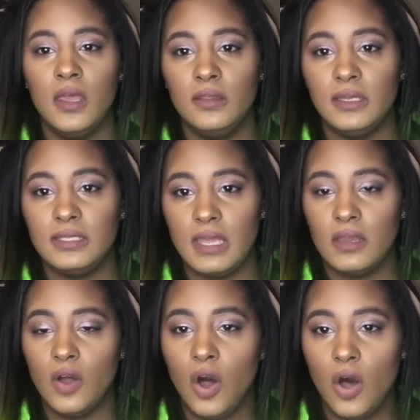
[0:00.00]
they
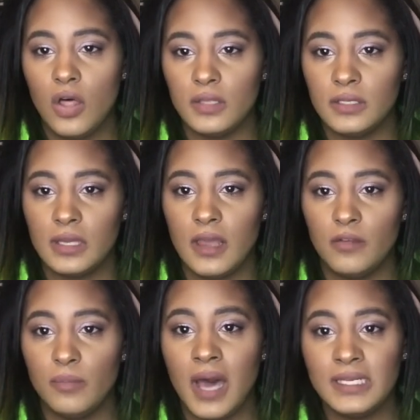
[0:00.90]
take all kind
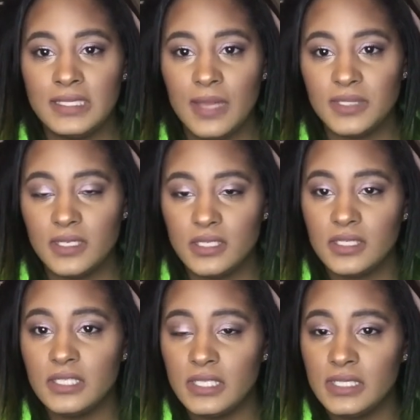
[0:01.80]
of body types
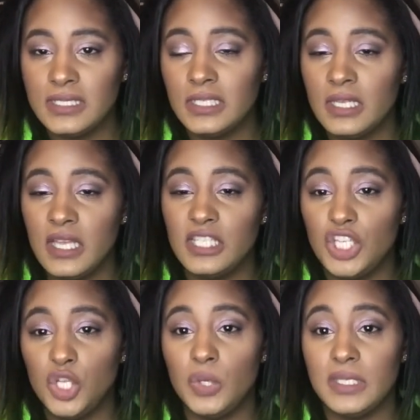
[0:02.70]

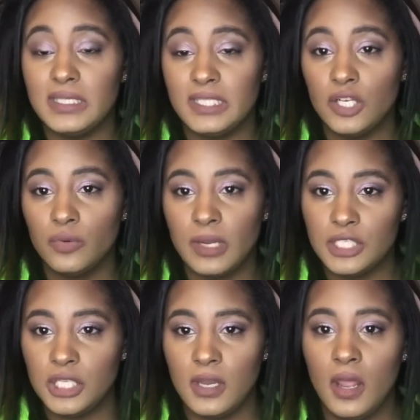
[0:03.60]
into
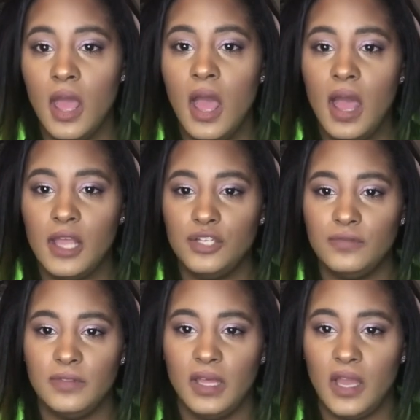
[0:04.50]
consideration. I do
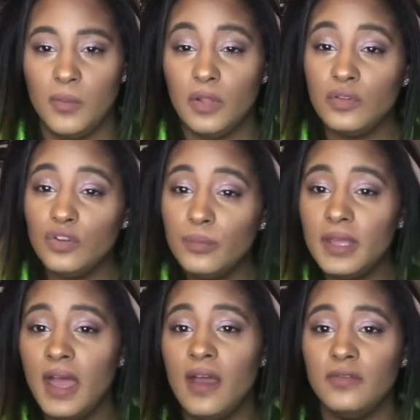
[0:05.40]
feel like I'm a little bit
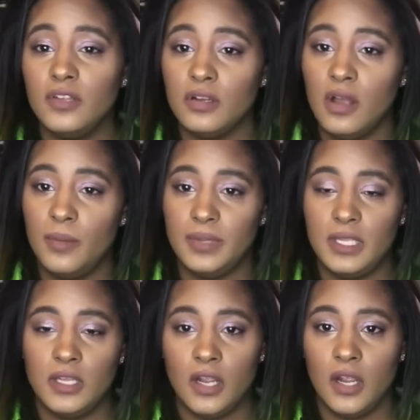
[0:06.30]
heavier up
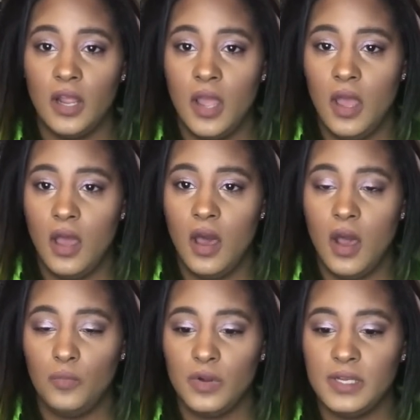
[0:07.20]
here,
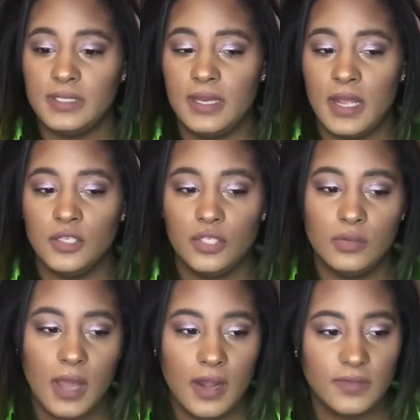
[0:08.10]
whereas I do
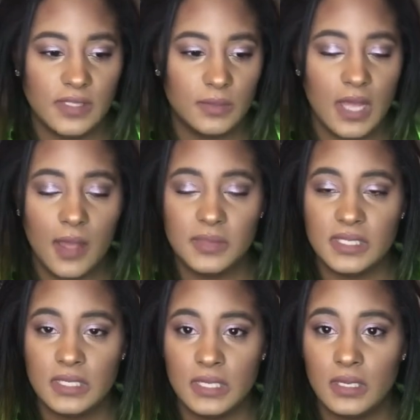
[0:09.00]
kind of sometimes
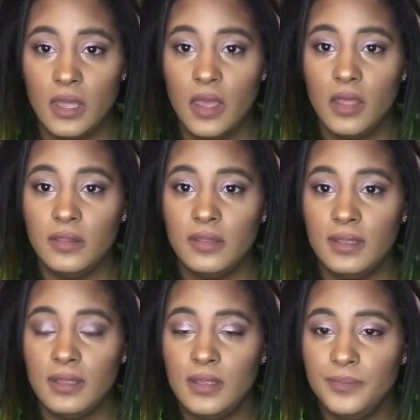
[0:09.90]
need
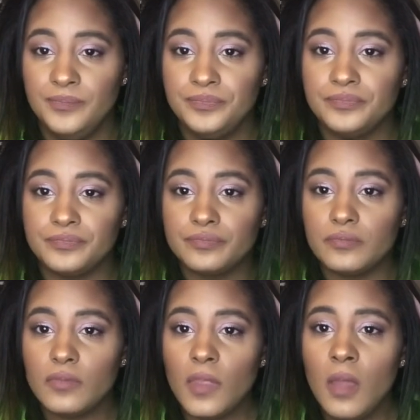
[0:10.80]
the
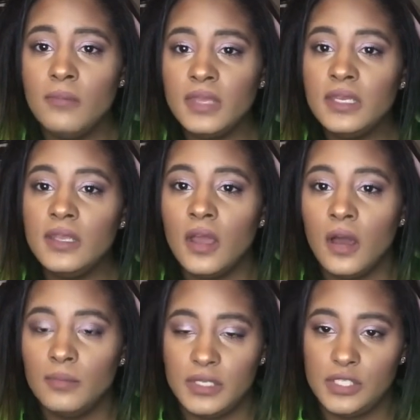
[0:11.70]

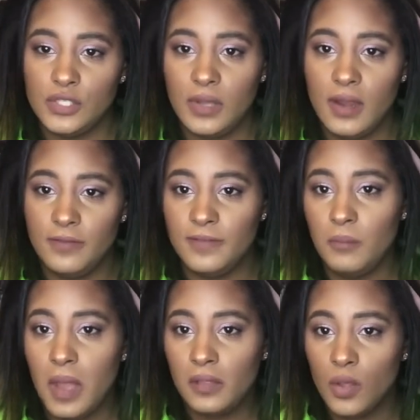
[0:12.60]
medium to kind of fit
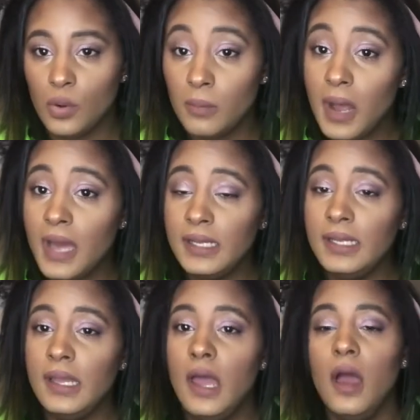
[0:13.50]
my lower body.